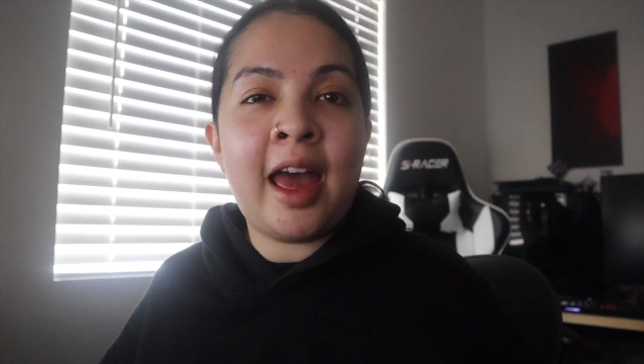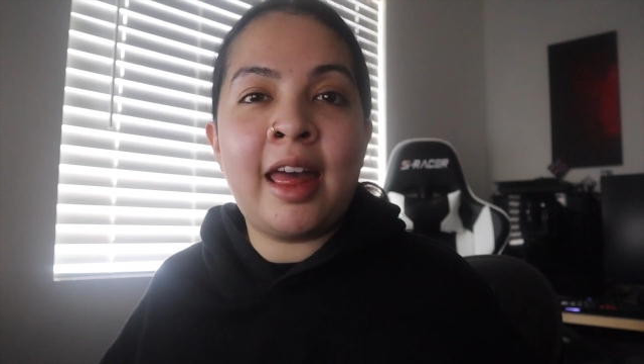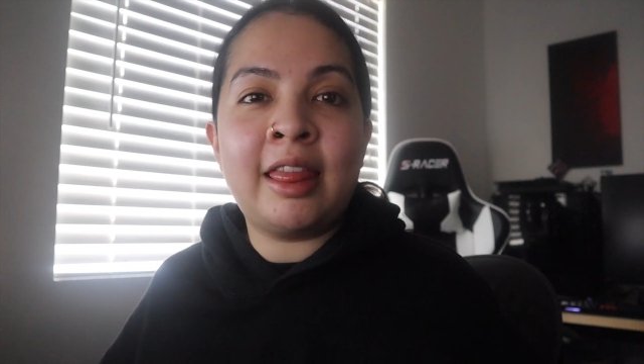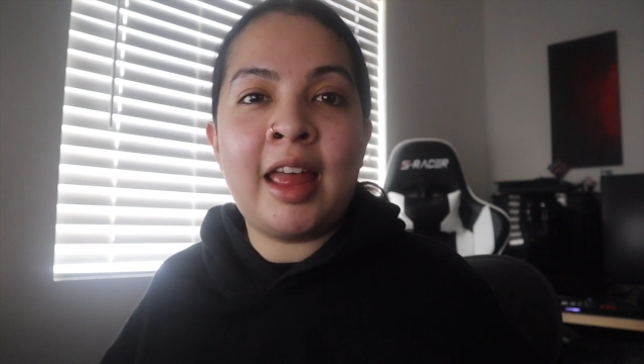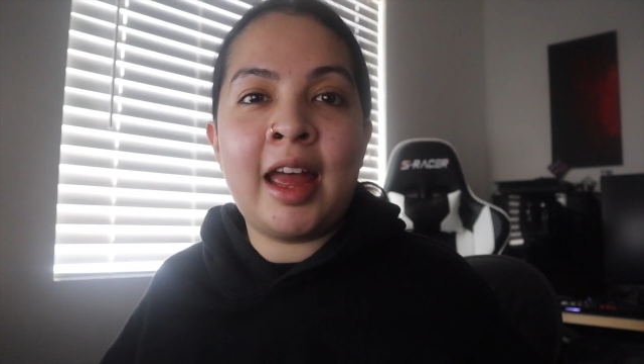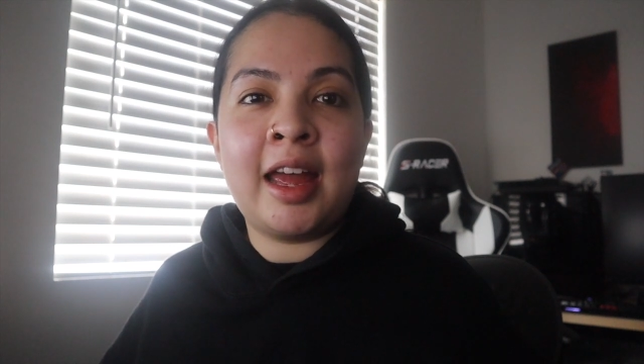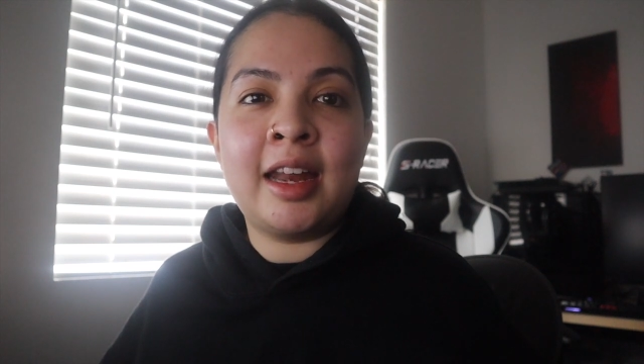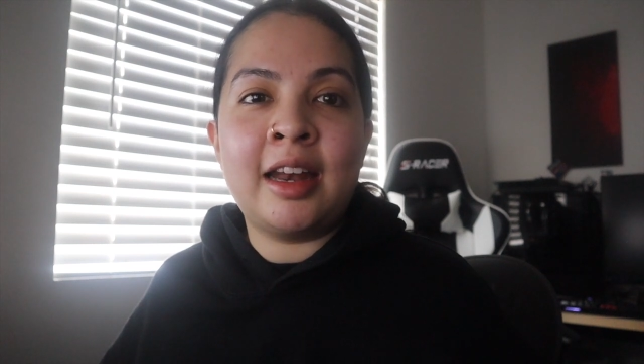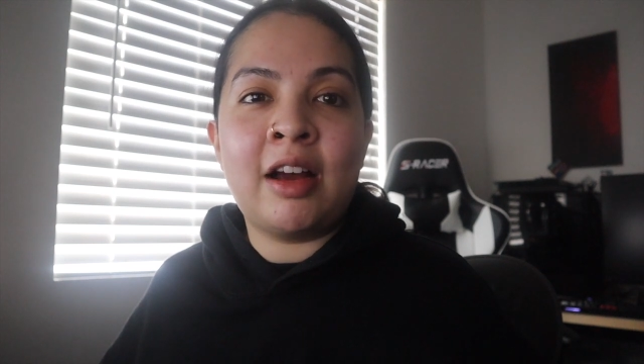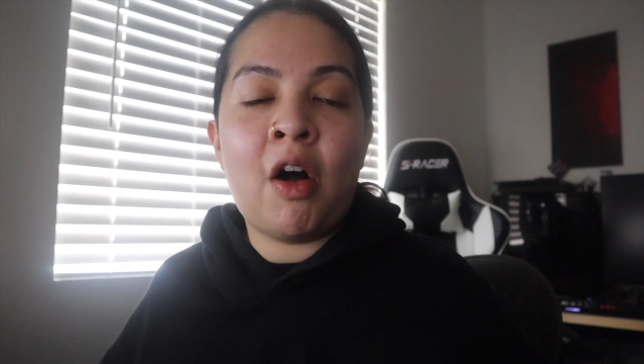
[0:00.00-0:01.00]
and
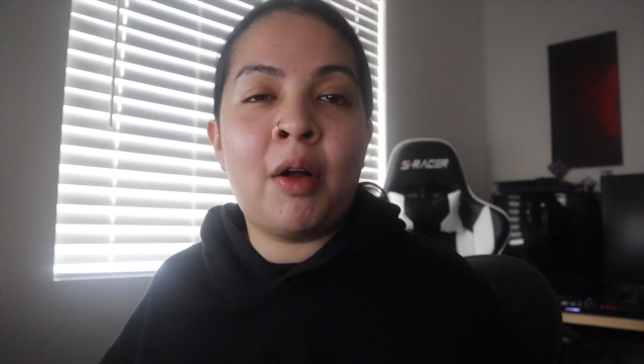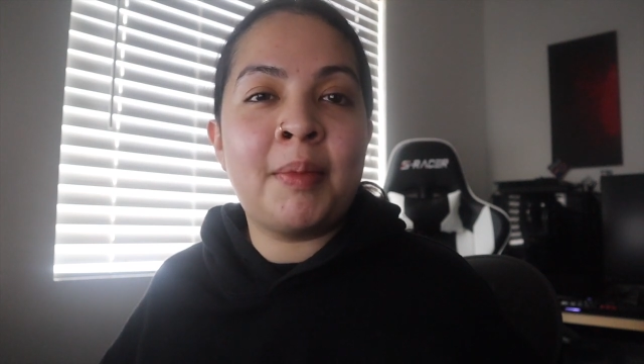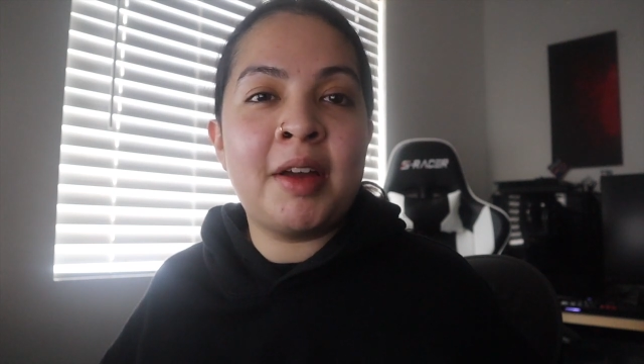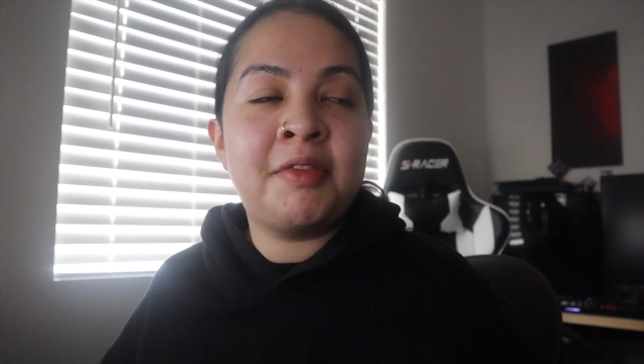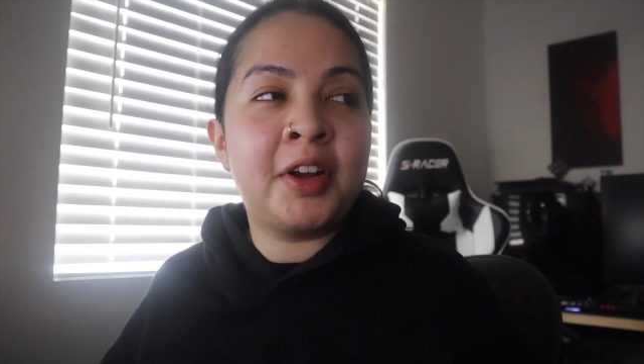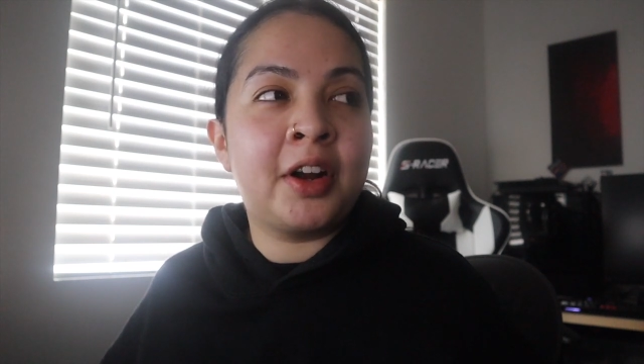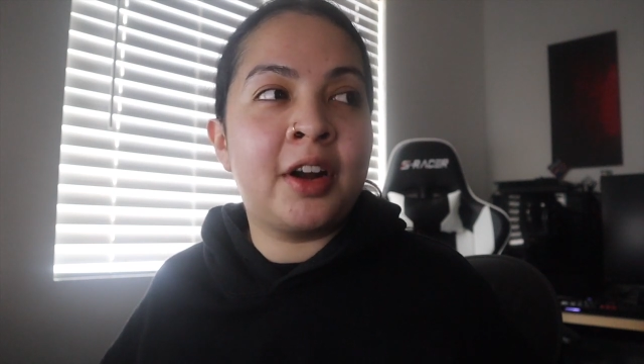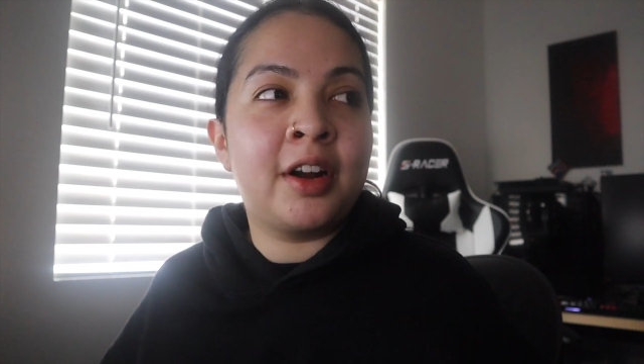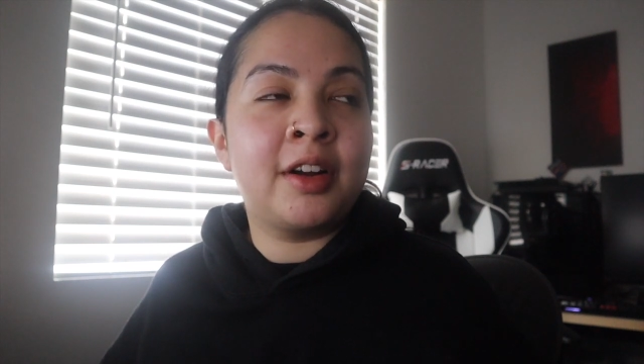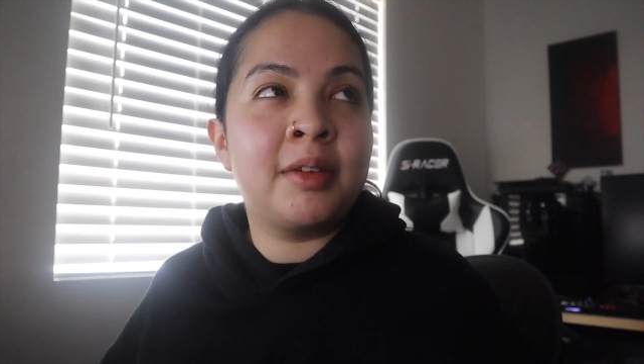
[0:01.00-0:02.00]
then all my
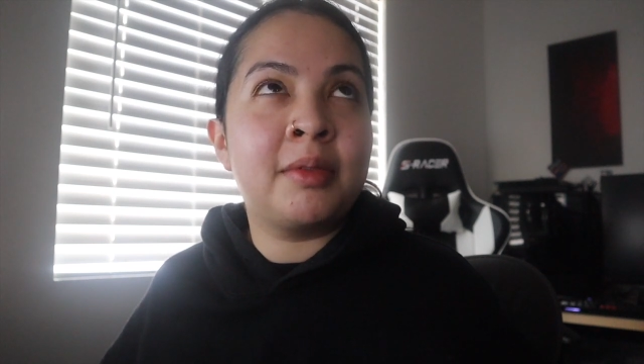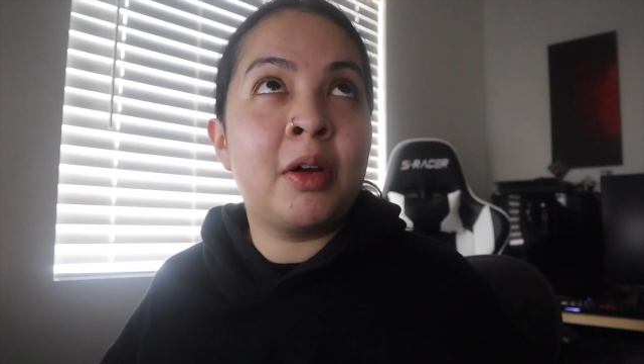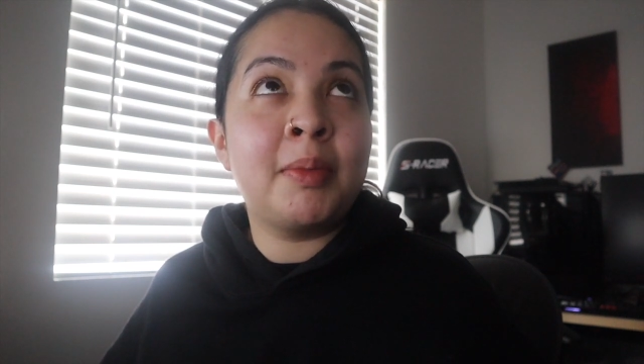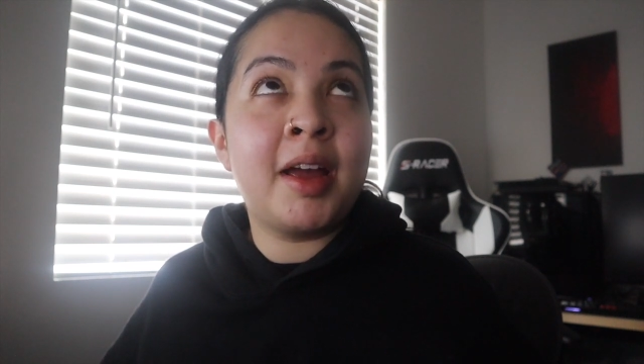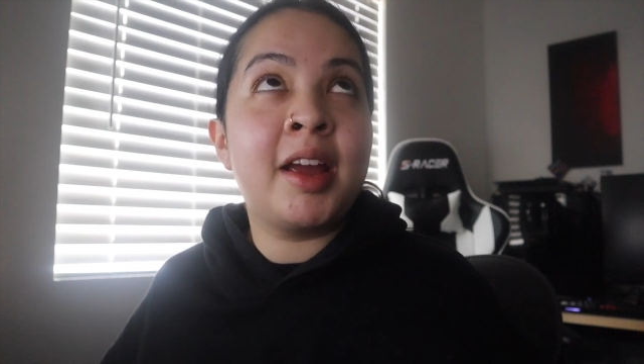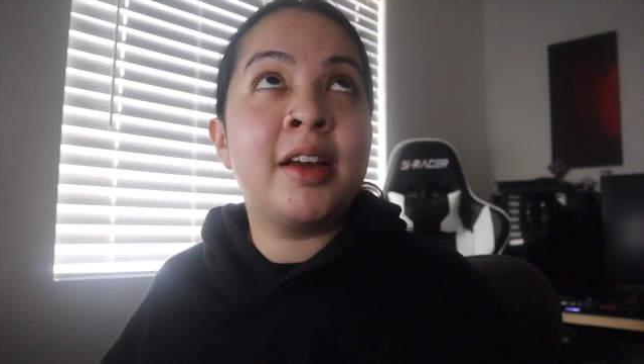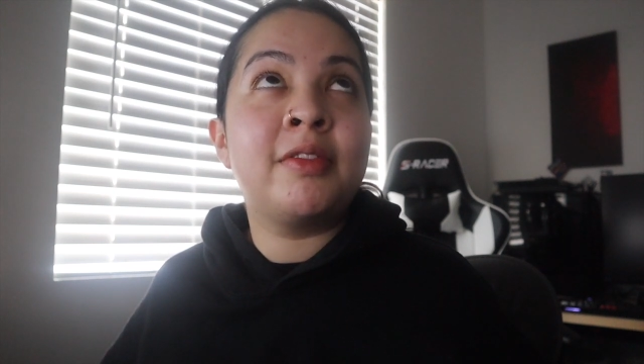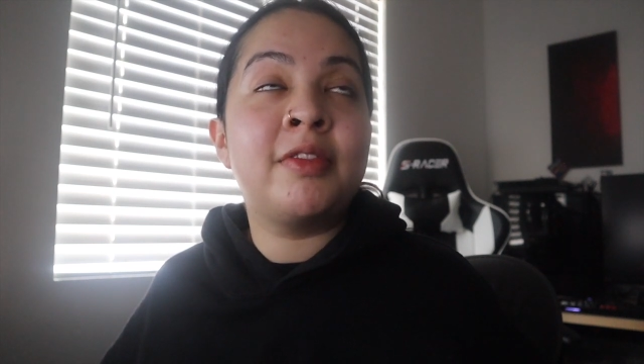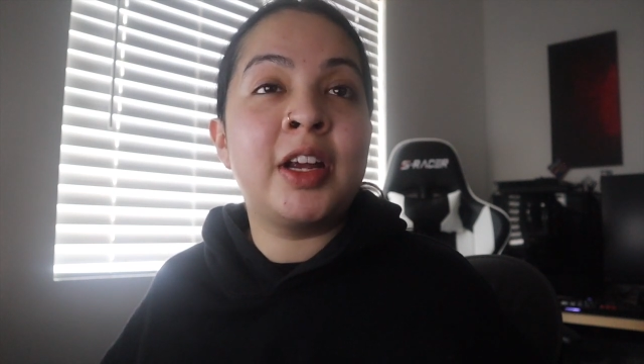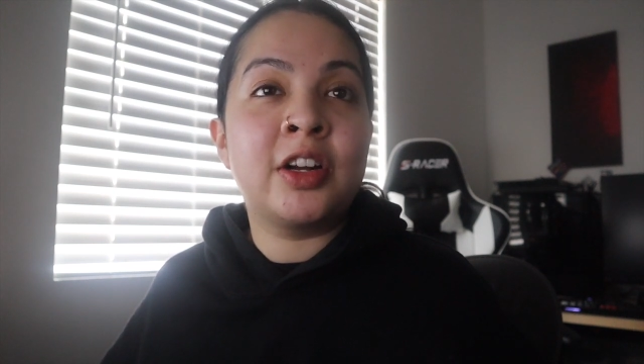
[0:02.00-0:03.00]

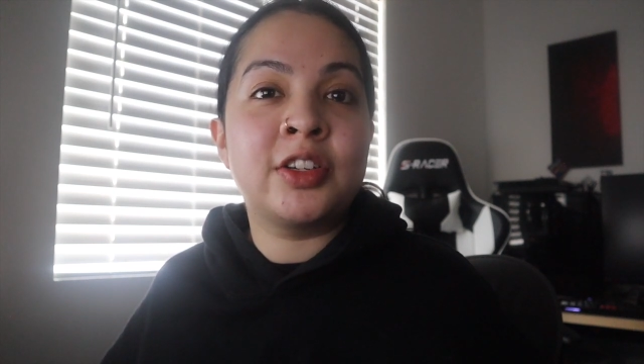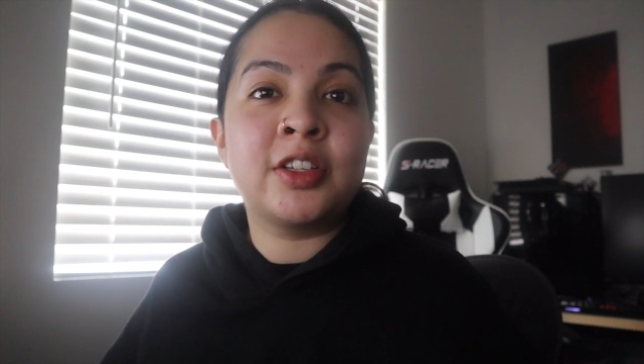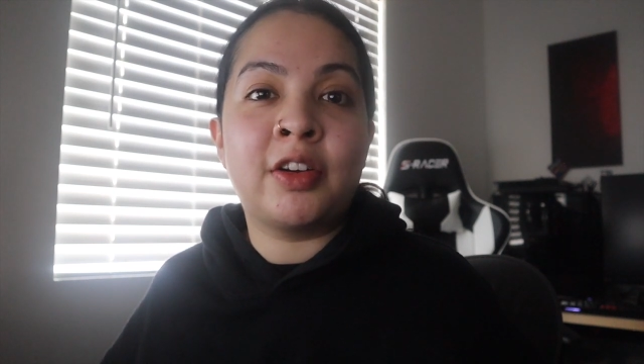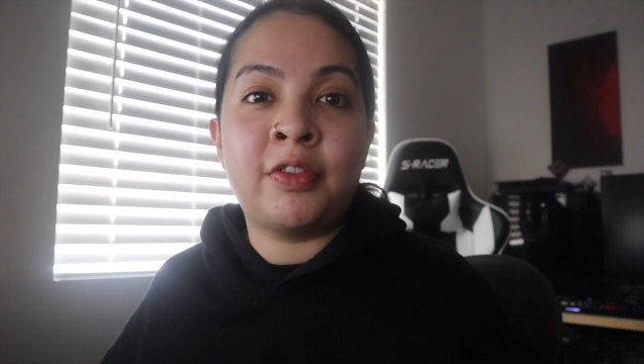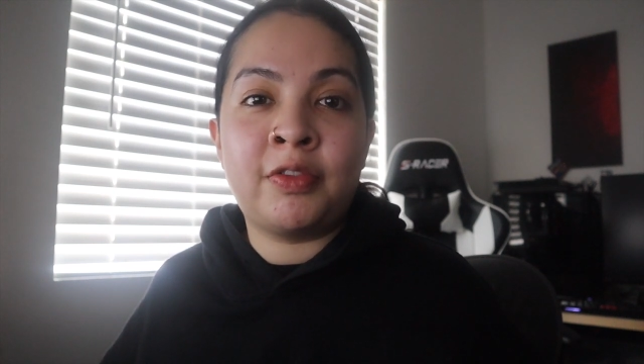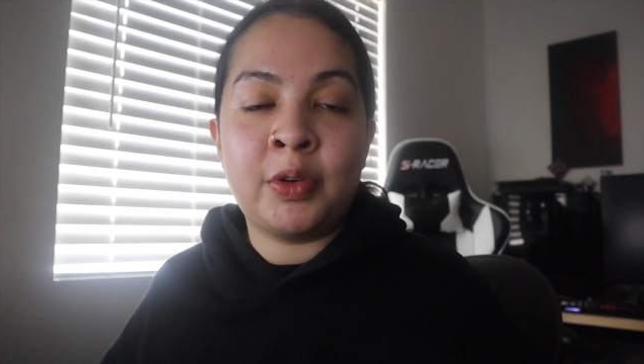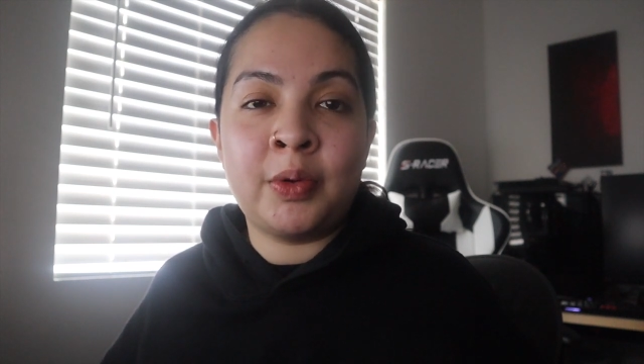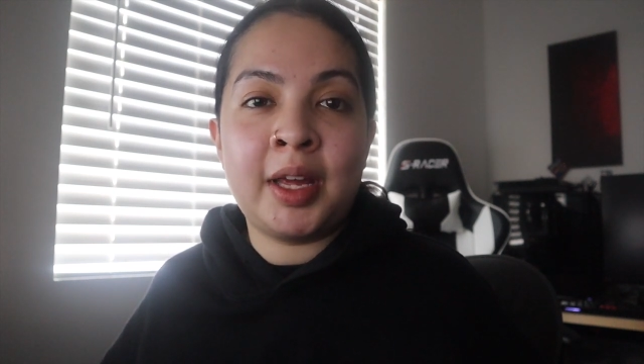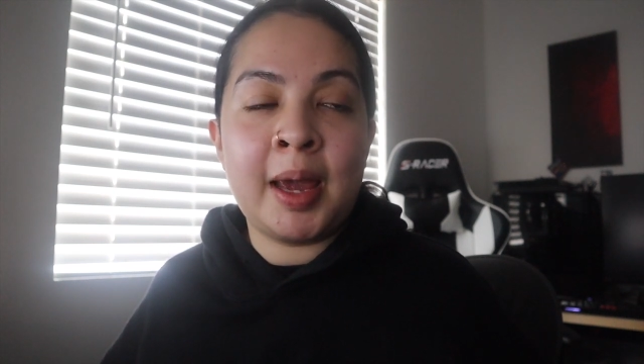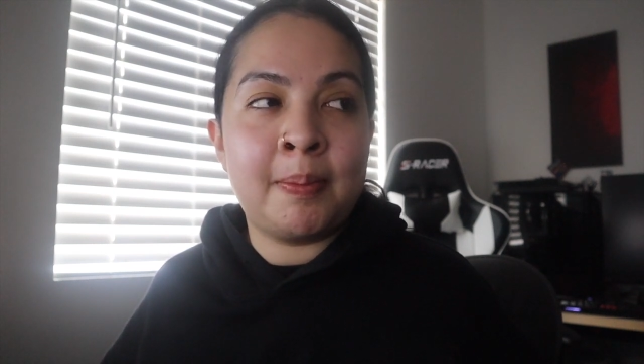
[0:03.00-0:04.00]
fears of
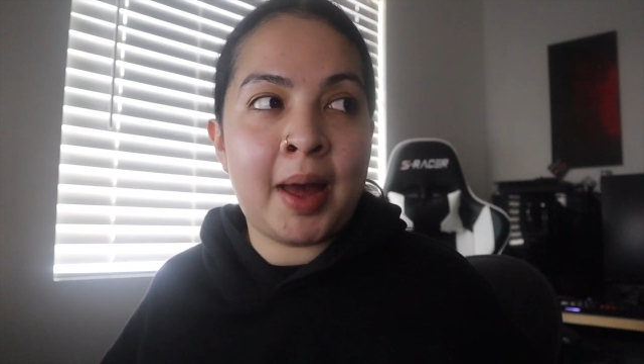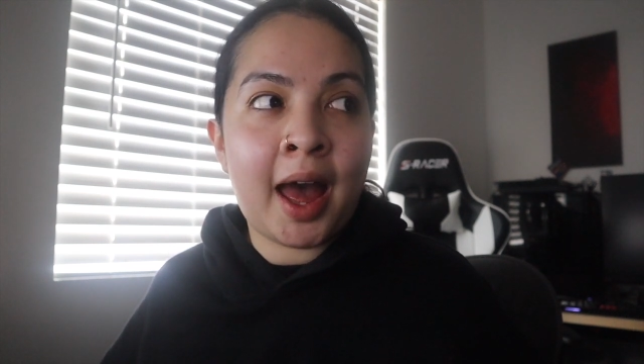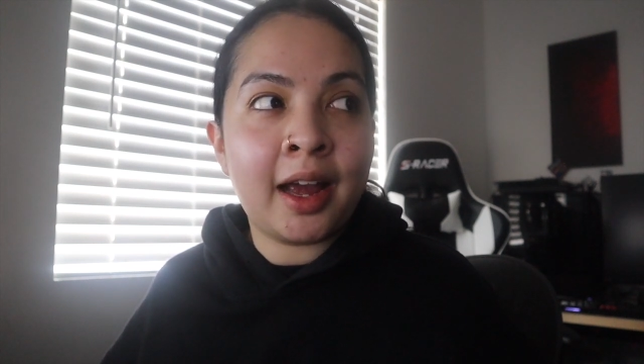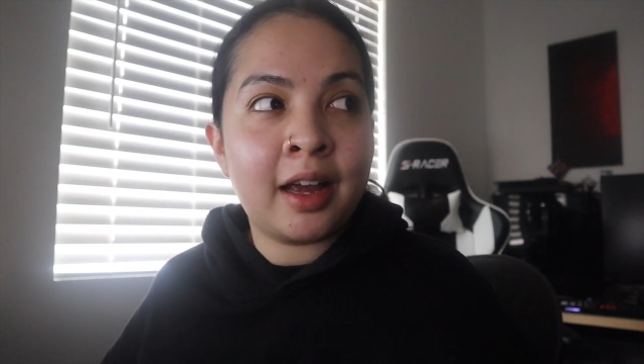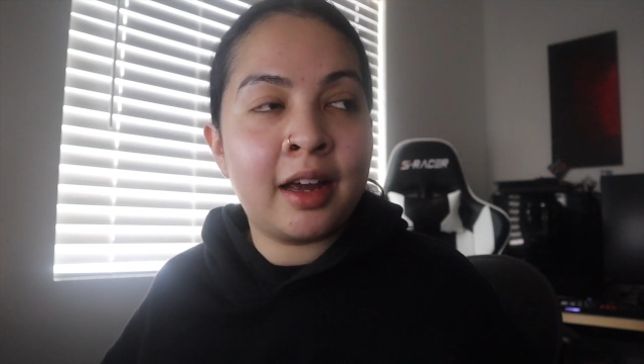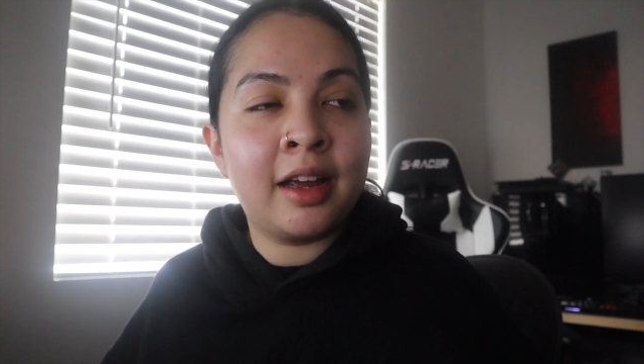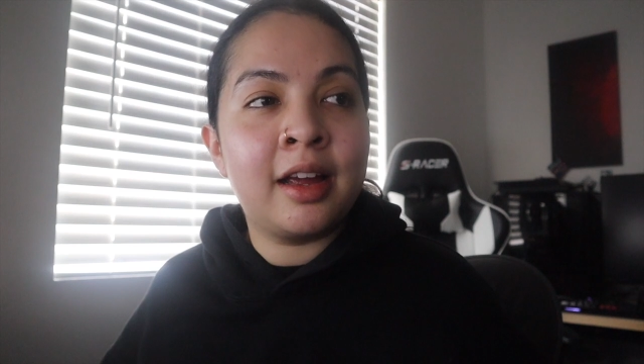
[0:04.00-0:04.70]
food came back,